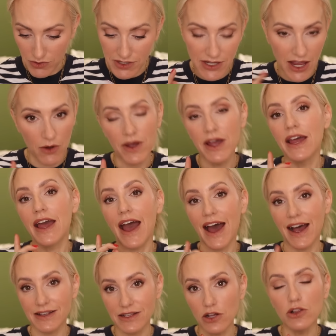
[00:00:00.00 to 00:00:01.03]
So
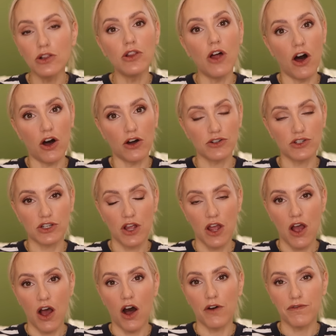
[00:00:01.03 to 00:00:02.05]
has a lot
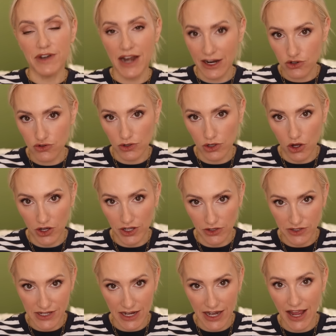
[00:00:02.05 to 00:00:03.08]
of natural
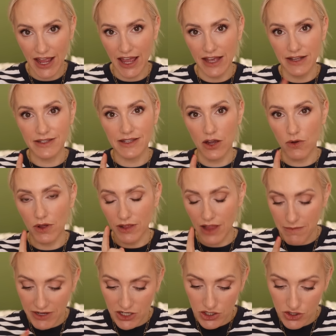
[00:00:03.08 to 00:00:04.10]
oils in here. So
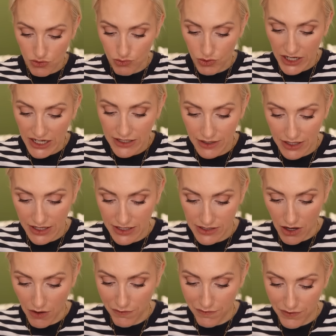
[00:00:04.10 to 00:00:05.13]
let me just read
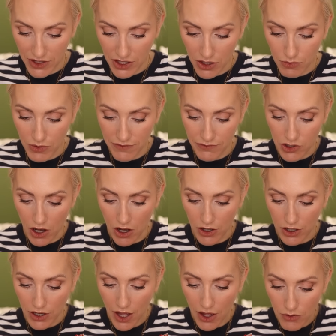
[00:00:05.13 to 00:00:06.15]
these off for you. We've
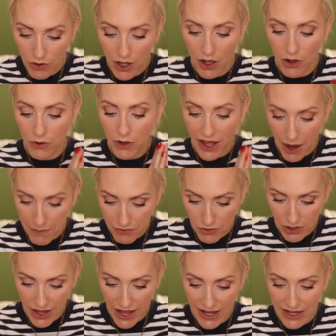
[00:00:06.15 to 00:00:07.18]
got cocoa
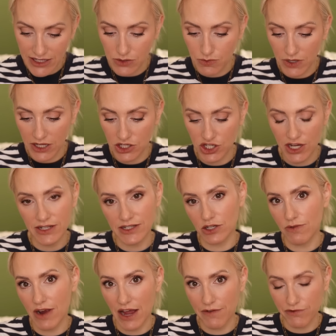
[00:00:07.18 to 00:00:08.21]
caprylate, which is
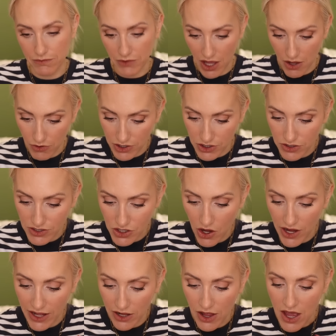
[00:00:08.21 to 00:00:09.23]
derived from coconut
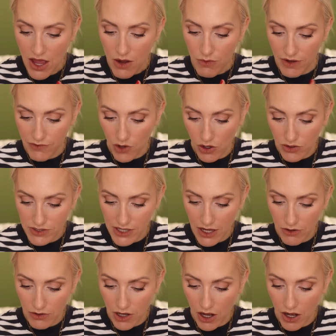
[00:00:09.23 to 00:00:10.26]
oil. We've
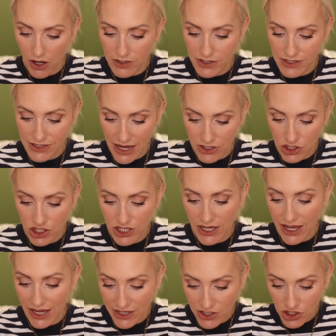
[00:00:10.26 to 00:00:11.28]
also got
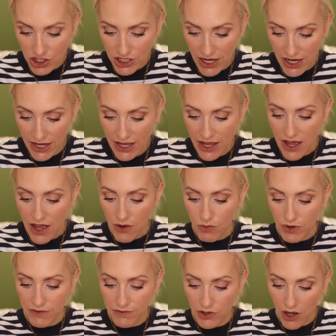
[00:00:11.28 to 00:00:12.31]
Sanshi Inchi.
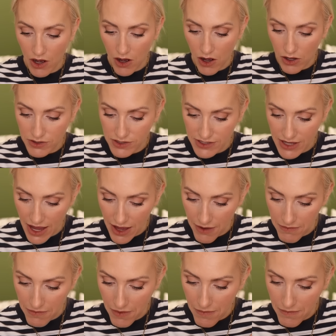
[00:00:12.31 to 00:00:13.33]
We've got
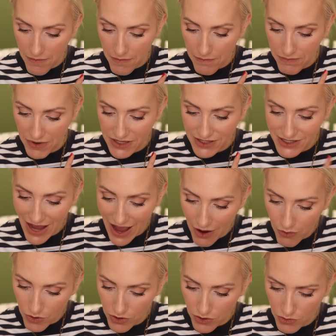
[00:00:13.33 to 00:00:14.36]

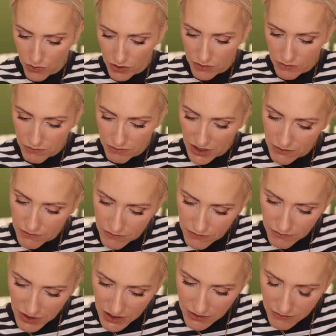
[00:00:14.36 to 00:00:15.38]
Batawu, but
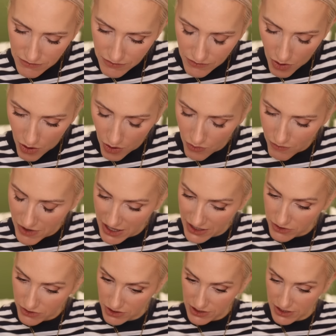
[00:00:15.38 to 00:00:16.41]
oh my
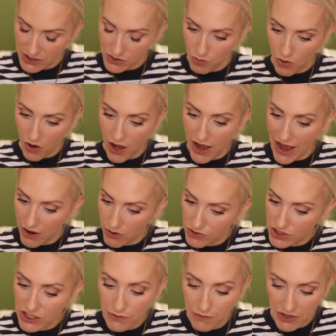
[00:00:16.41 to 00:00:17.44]
goodness, what? How
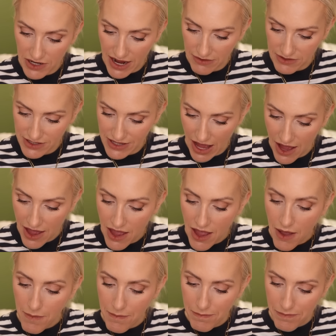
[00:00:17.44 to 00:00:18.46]
do you pronounce that?
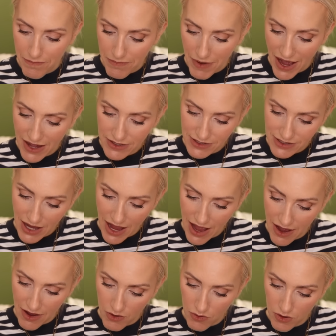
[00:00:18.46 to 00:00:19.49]

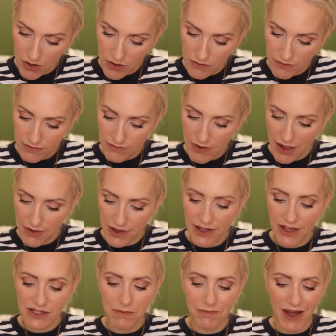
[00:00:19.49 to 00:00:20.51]
Batau. I
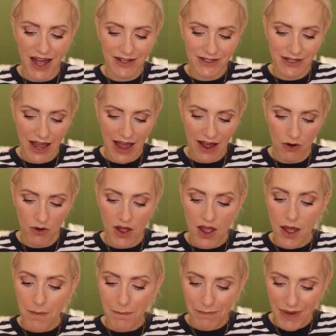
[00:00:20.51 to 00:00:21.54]
think it's Batau.
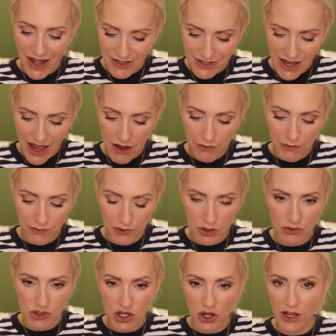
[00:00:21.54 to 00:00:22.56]
Batau
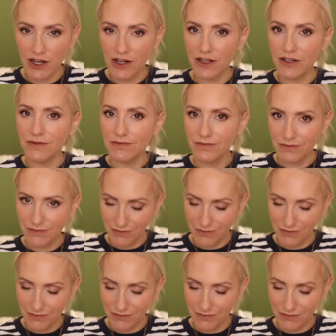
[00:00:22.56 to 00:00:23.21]
fruit oil.